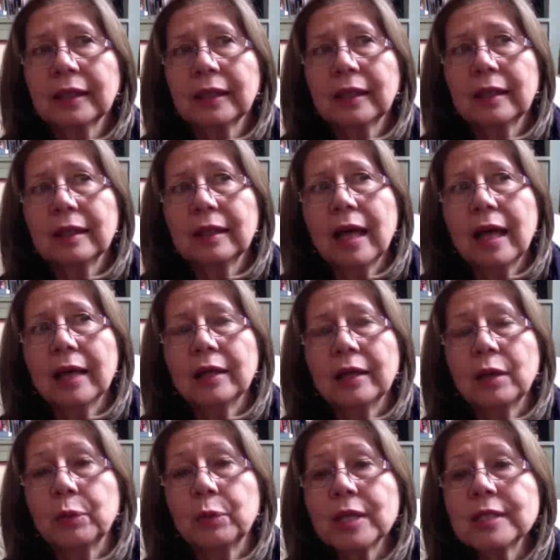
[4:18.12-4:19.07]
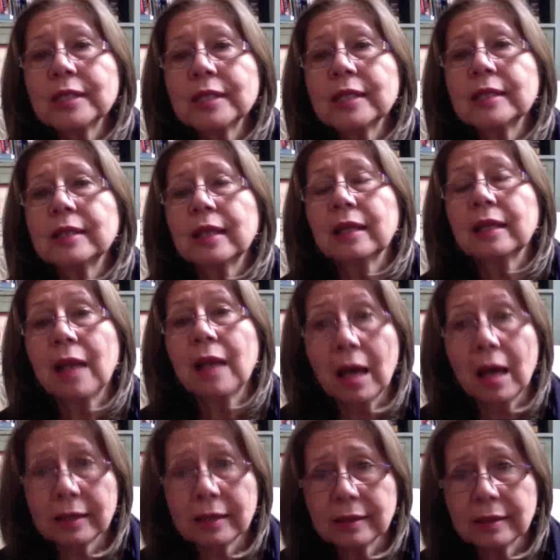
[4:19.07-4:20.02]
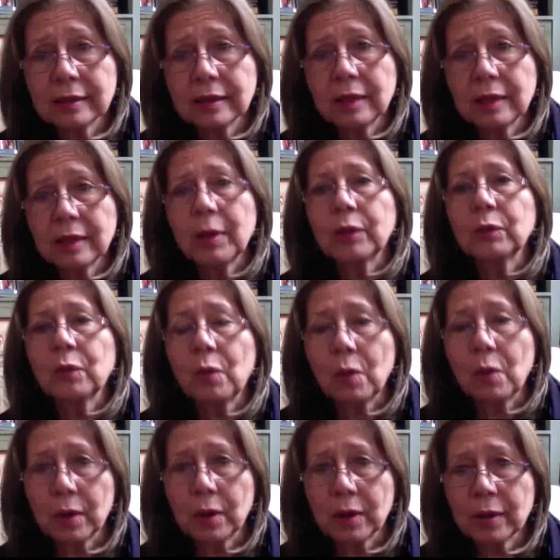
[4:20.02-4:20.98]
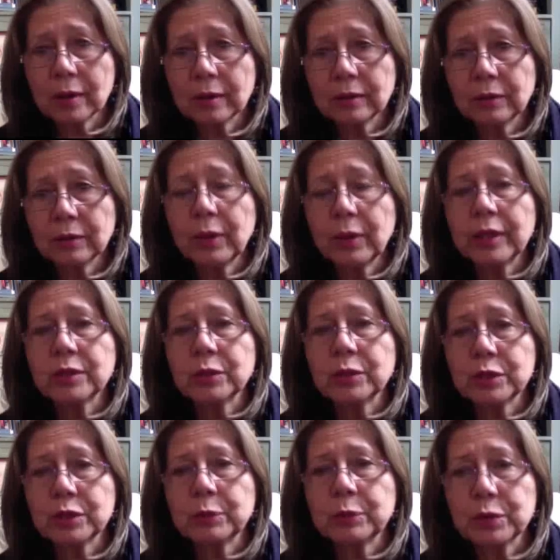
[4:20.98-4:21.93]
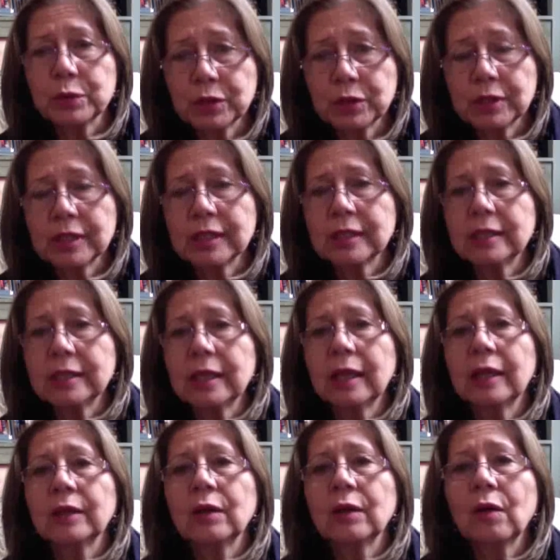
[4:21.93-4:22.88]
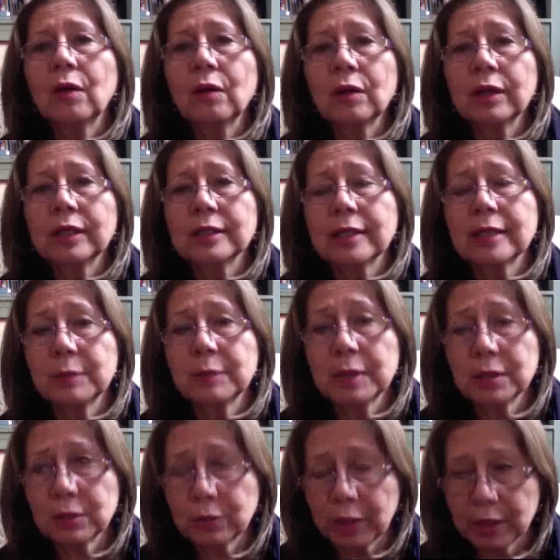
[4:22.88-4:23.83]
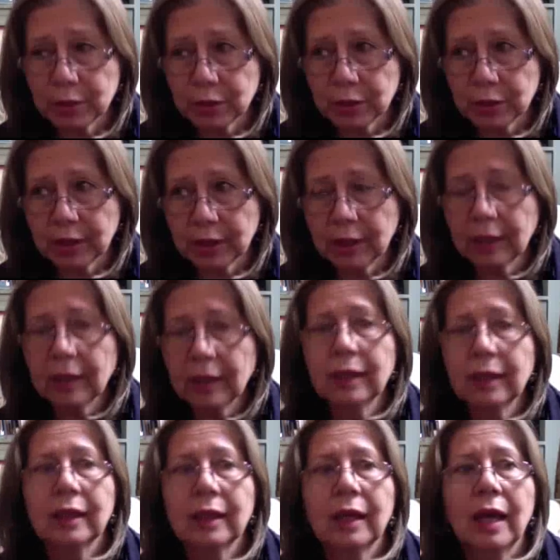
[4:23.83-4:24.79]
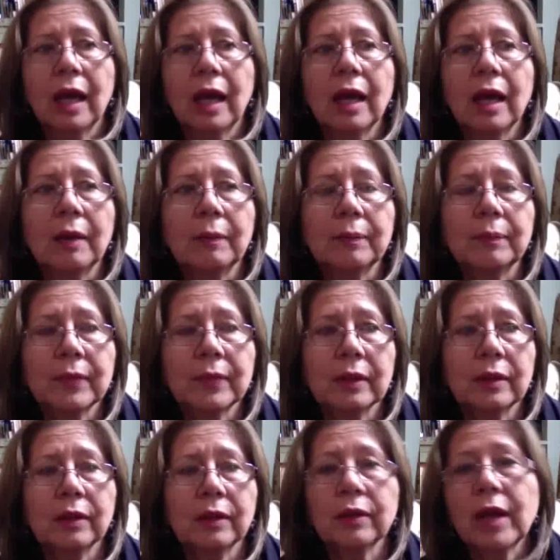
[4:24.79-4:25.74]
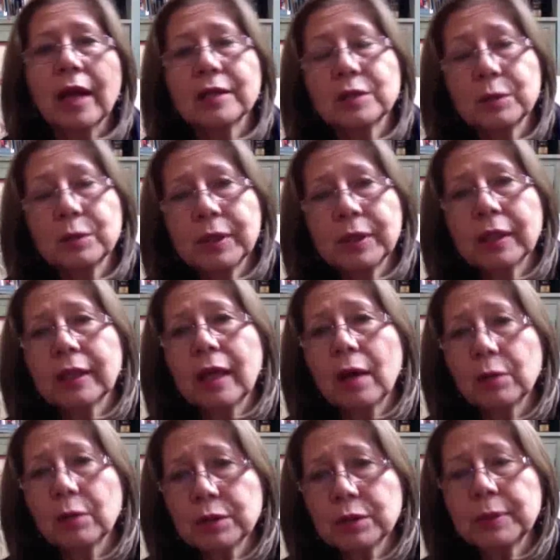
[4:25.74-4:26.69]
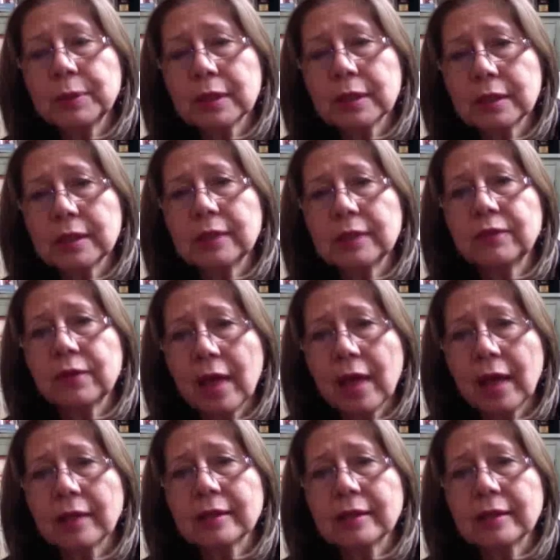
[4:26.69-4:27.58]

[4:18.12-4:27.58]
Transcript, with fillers: that a president that lies about war the way George Bush did and all his administration, um, there has to be accountability for that.